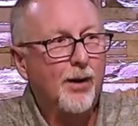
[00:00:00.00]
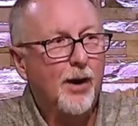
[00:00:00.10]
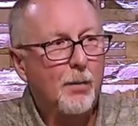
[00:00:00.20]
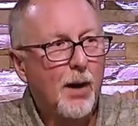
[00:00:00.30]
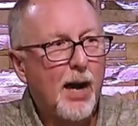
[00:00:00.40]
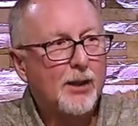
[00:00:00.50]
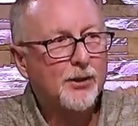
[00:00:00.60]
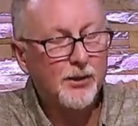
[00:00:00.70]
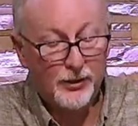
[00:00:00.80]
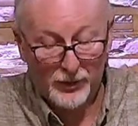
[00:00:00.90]
Hamas
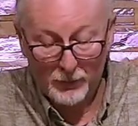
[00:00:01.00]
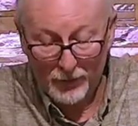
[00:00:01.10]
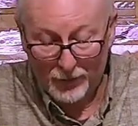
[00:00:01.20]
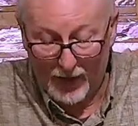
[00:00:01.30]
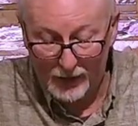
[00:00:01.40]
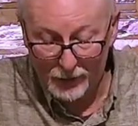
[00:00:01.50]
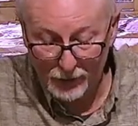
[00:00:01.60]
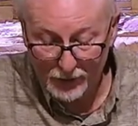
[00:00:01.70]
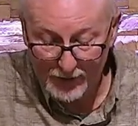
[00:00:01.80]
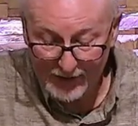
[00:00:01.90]
and
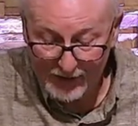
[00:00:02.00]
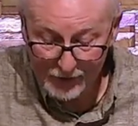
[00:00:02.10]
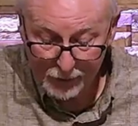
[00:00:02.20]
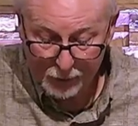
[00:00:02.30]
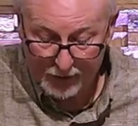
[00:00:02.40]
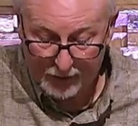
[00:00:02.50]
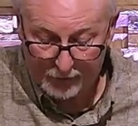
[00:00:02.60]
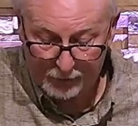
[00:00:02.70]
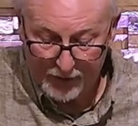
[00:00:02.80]
sympathizers than Israel.